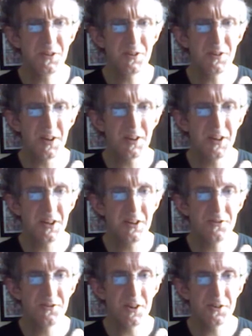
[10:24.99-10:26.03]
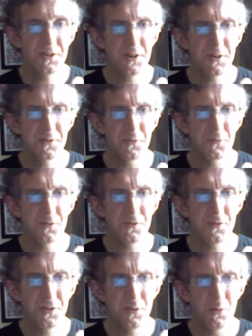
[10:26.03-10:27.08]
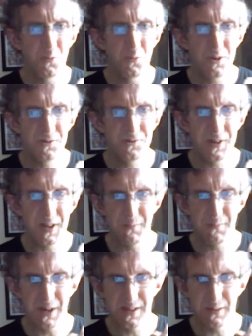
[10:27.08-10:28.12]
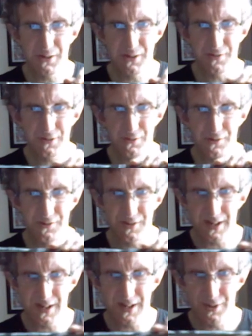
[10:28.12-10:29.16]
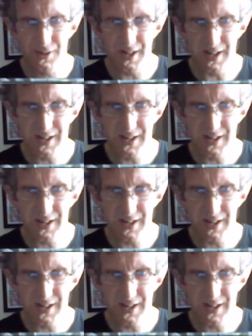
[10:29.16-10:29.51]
Ninja Turtles 2 one sheet maxi poster, which is that one there.